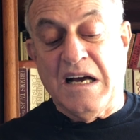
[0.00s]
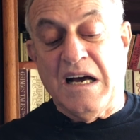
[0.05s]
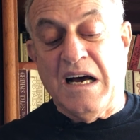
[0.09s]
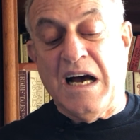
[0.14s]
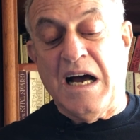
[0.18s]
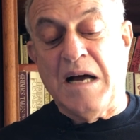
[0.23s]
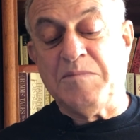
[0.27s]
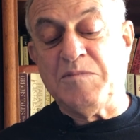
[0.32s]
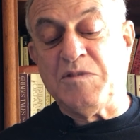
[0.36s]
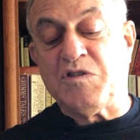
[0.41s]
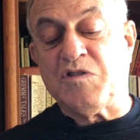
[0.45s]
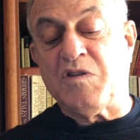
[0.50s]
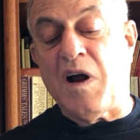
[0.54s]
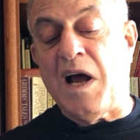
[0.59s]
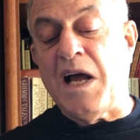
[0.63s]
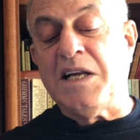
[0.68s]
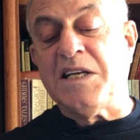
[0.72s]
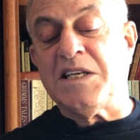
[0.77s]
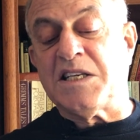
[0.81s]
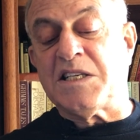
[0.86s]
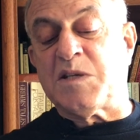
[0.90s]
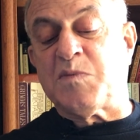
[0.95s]
"I'm
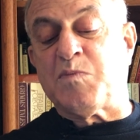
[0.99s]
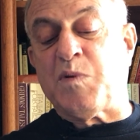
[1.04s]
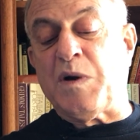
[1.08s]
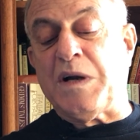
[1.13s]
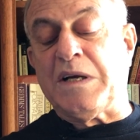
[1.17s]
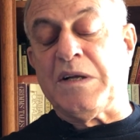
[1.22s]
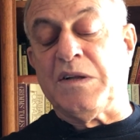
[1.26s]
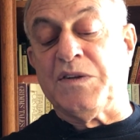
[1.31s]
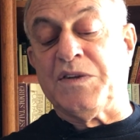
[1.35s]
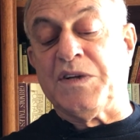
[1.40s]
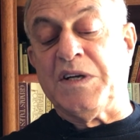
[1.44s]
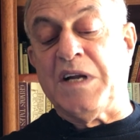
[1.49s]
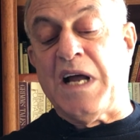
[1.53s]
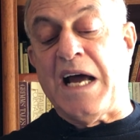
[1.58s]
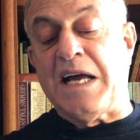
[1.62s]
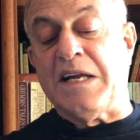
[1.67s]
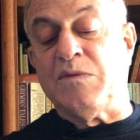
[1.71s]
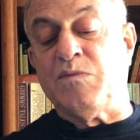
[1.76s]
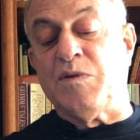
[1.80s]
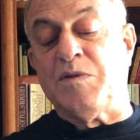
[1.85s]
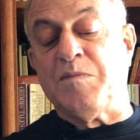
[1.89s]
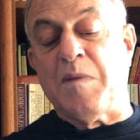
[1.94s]
trying to sprinkle the
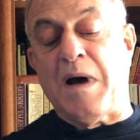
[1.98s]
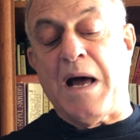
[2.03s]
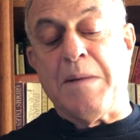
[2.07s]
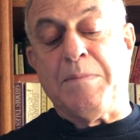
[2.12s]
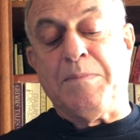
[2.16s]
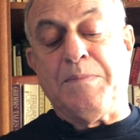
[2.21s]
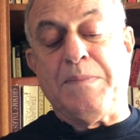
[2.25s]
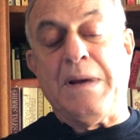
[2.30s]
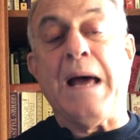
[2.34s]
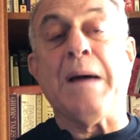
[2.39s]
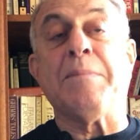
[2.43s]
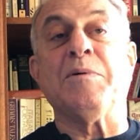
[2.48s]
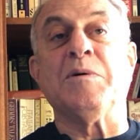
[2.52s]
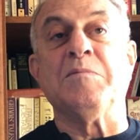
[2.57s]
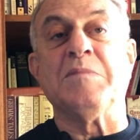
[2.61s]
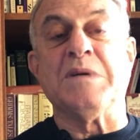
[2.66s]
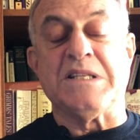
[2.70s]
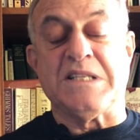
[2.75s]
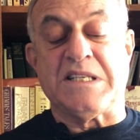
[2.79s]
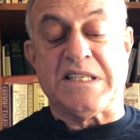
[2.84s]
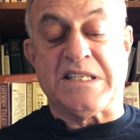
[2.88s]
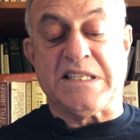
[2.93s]
night with my
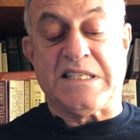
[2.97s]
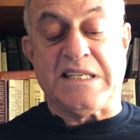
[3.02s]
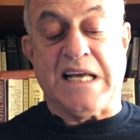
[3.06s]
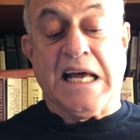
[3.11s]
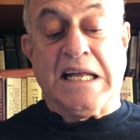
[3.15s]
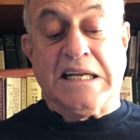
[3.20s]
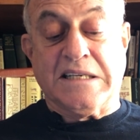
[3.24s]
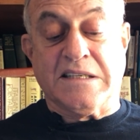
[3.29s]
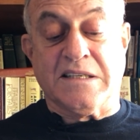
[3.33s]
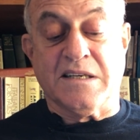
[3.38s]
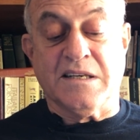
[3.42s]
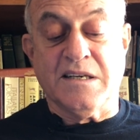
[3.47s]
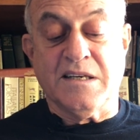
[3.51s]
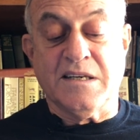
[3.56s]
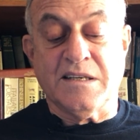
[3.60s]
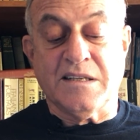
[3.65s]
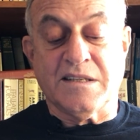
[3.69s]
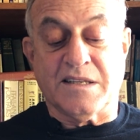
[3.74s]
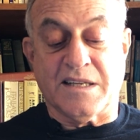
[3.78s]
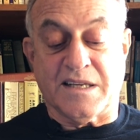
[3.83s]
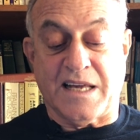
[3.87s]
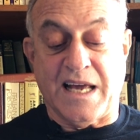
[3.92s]
peppermint scent,"
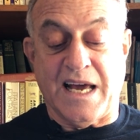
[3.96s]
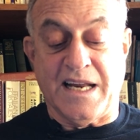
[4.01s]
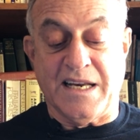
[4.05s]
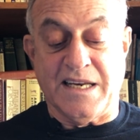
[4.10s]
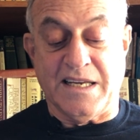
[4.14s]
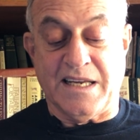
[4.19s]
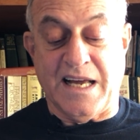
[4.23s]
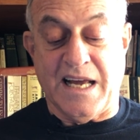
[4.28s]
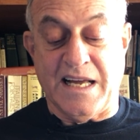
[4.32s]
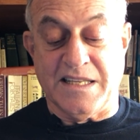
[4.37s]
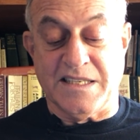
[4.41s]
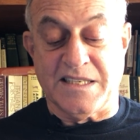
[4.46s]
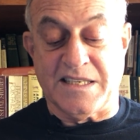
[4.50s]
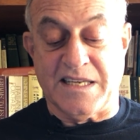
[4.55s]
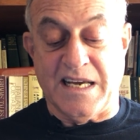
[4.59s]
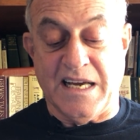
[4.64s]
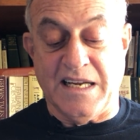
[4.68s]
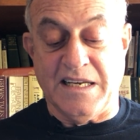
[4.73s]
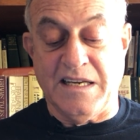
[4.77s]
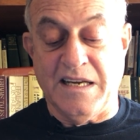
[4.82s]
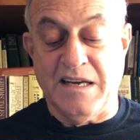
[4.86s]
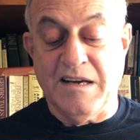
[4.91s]
the candy cane
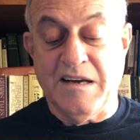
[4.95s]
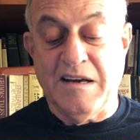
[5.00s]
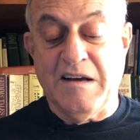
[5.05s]
said.